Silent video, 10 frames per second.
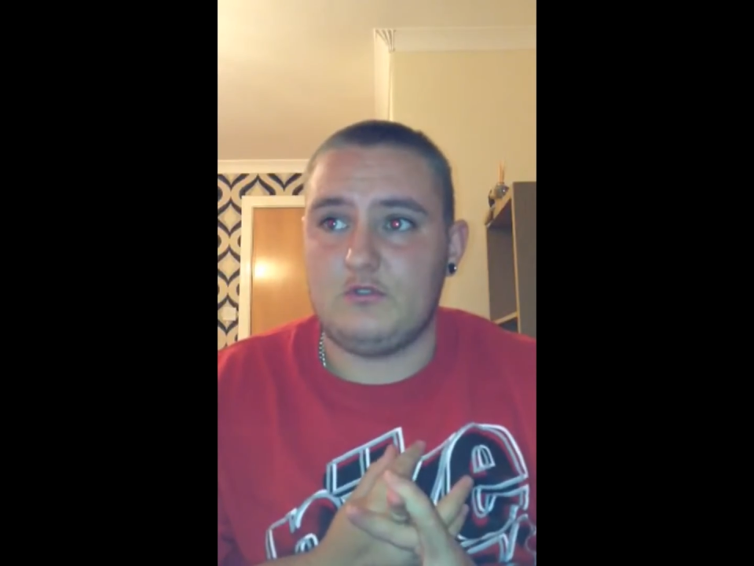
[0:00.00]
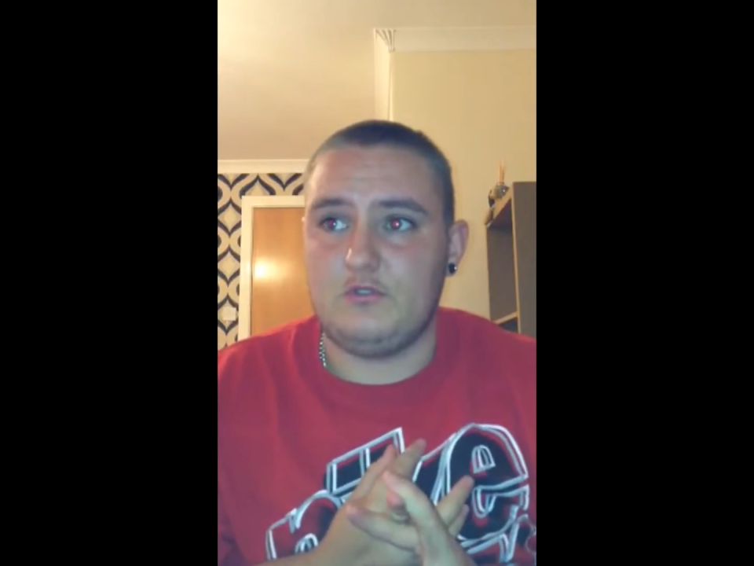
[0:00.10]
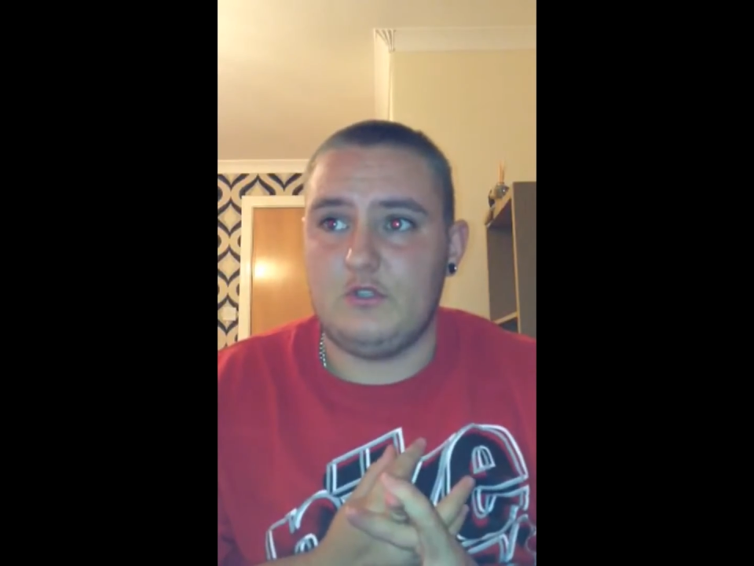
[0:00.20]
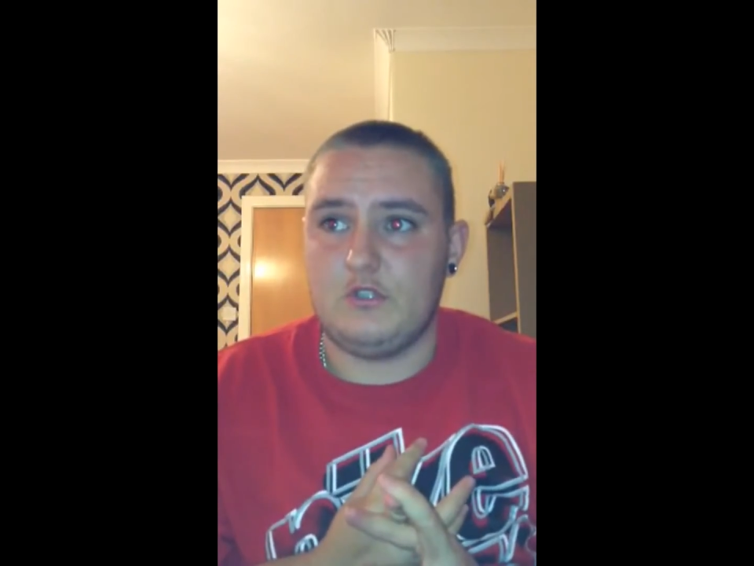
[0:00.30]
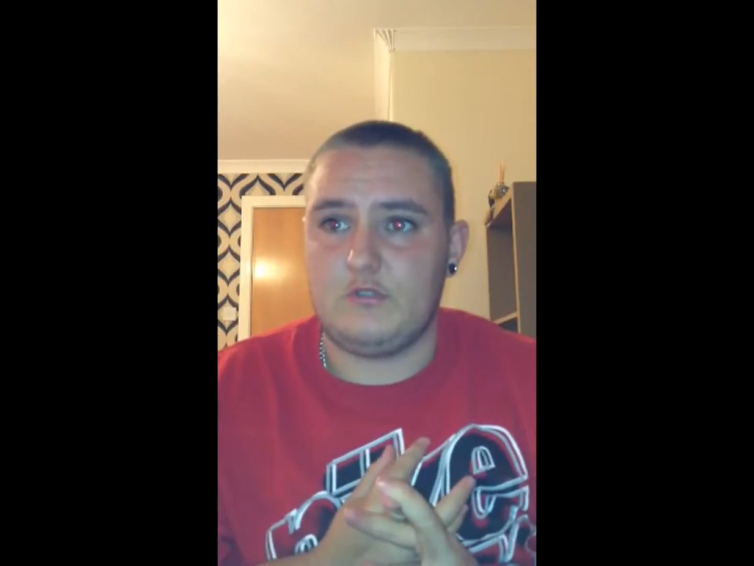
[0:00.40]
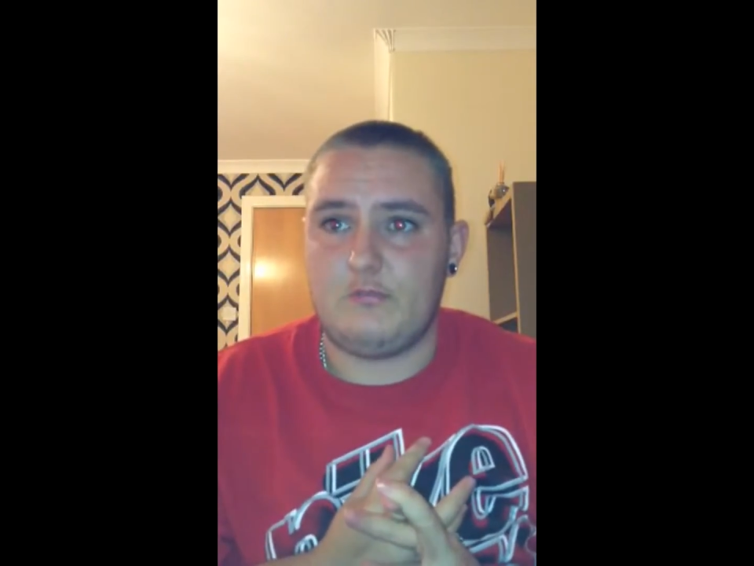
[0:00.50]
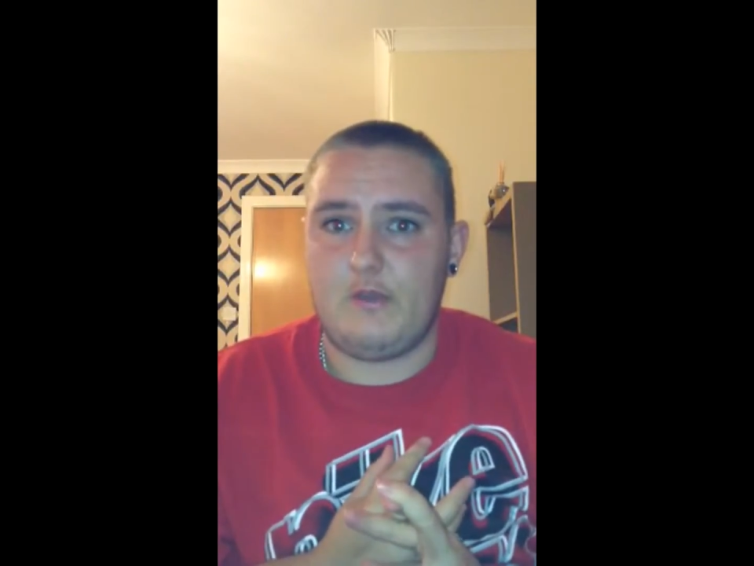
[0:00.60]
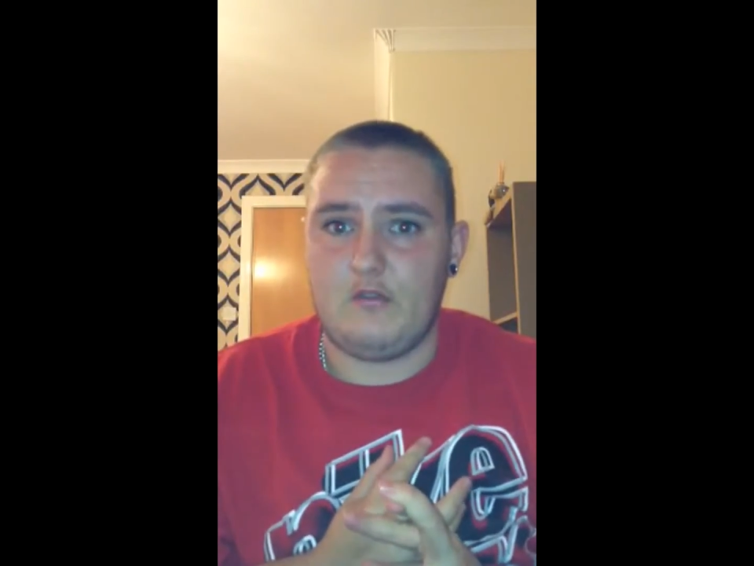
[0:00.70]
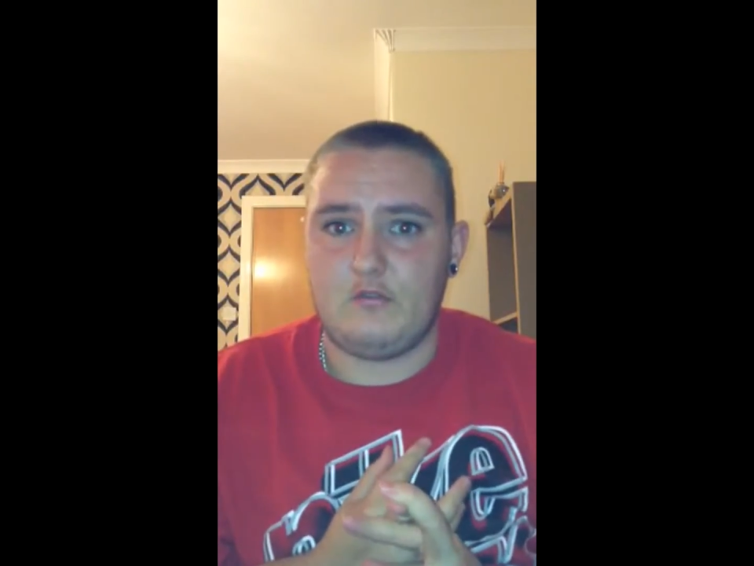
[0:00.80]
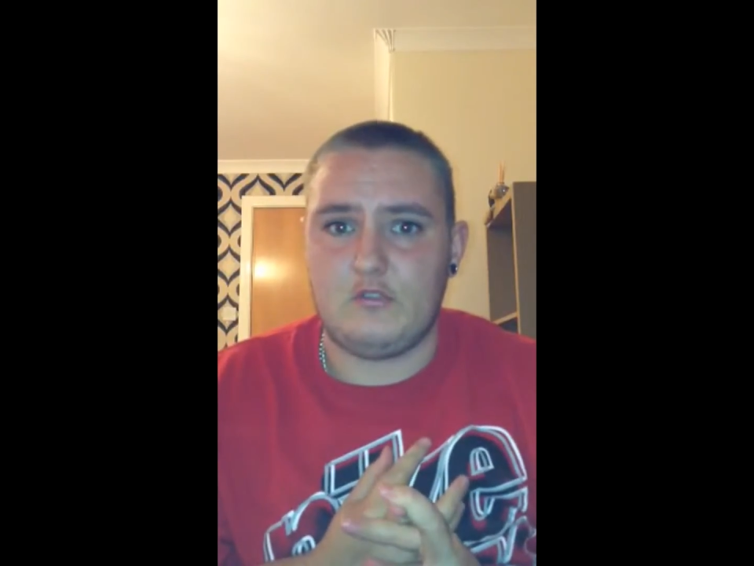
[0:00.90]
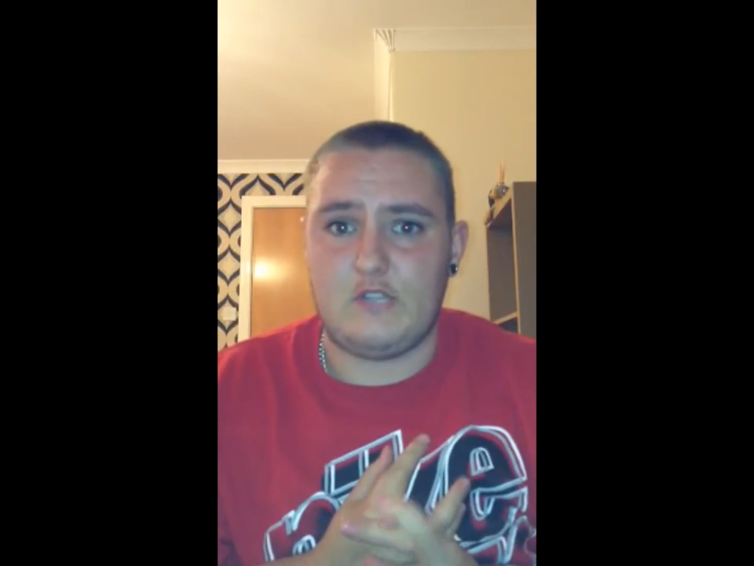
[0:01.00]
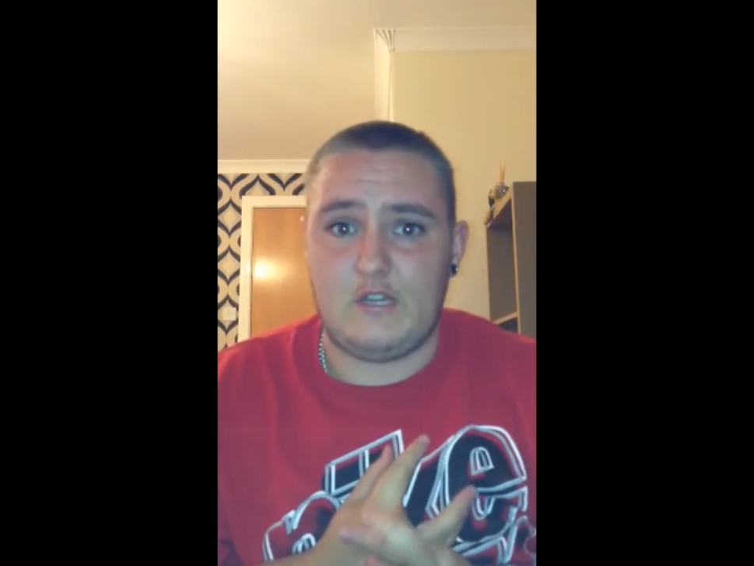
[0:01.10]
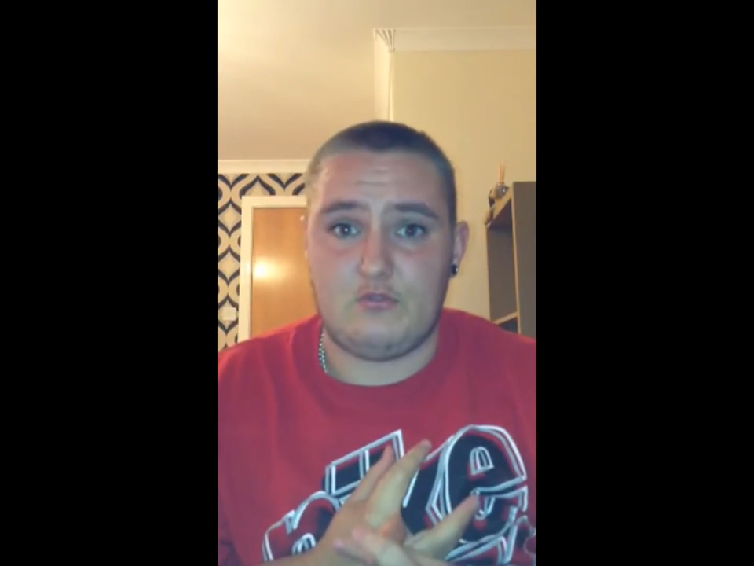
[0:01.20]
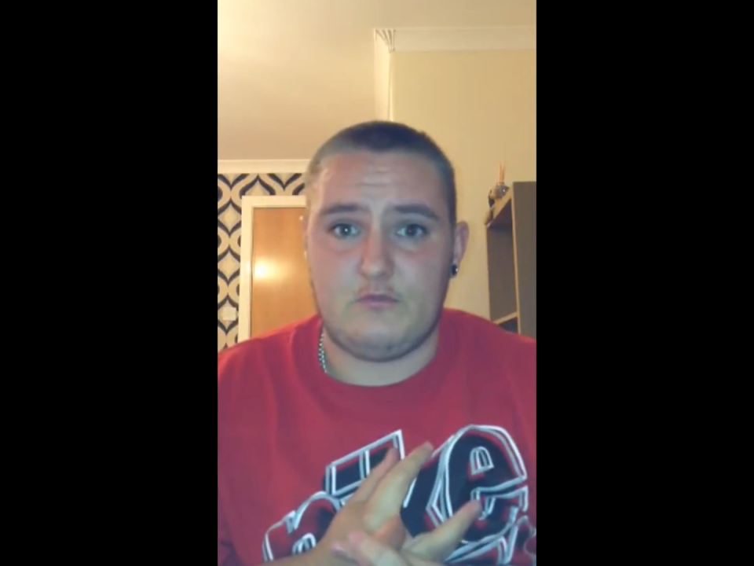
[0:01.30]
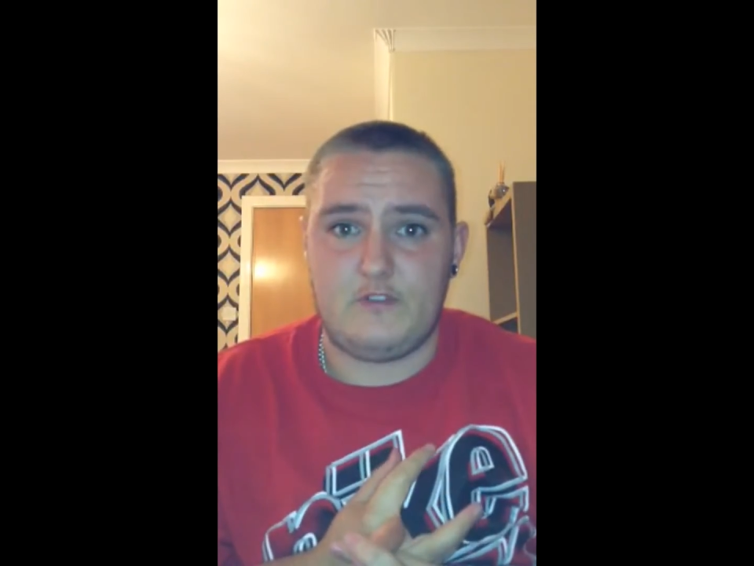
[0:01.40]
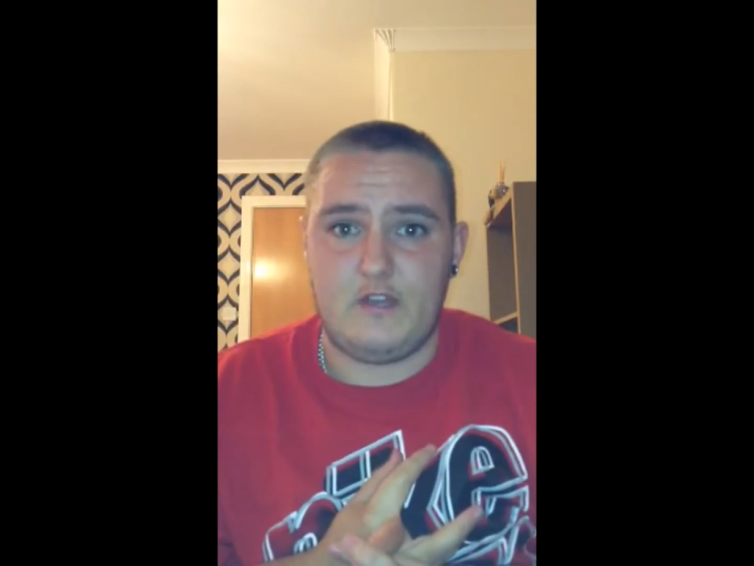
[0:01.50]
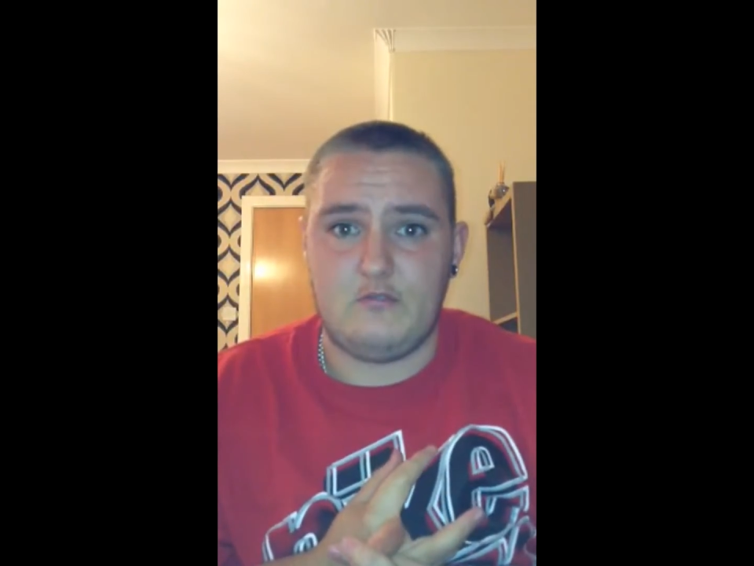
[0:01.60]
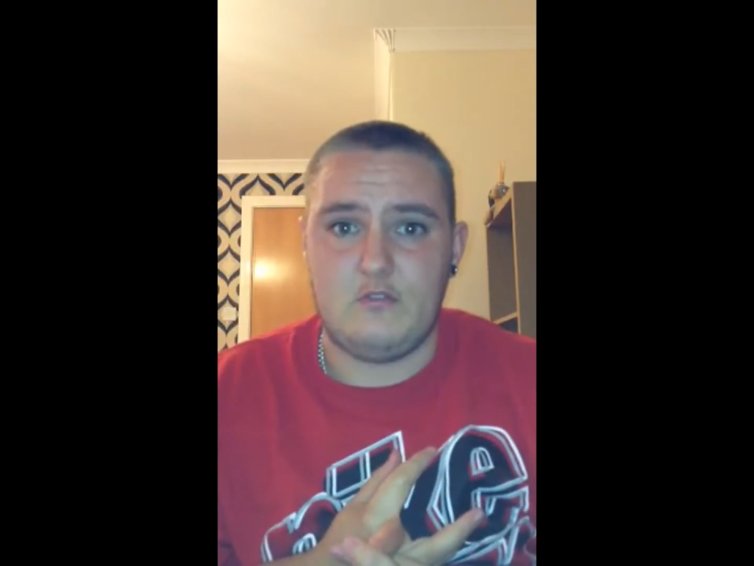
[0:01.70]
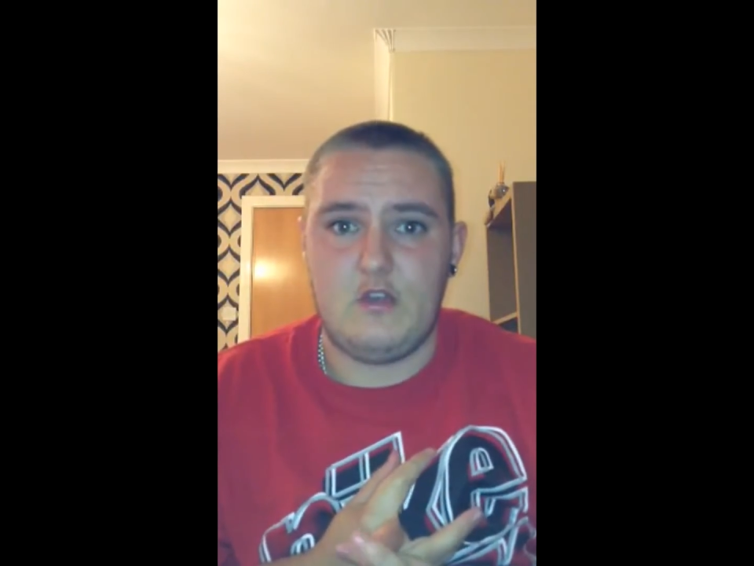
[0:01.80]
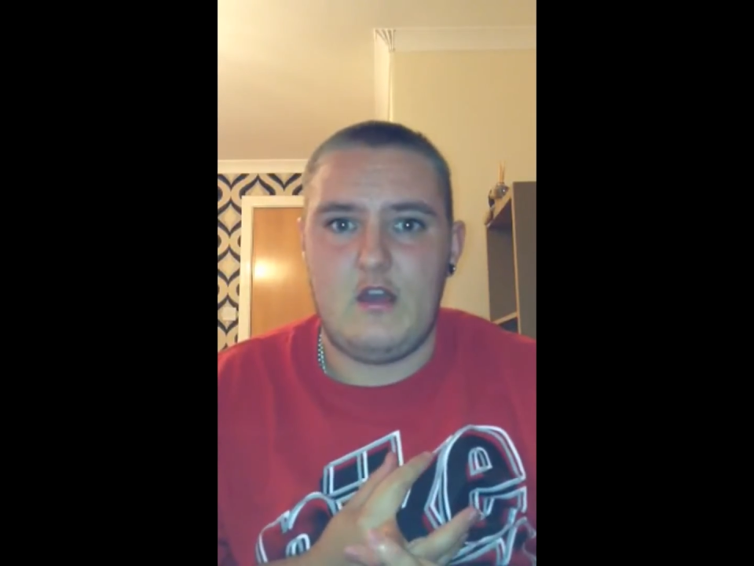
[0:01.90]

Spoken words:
£200 because I drove down.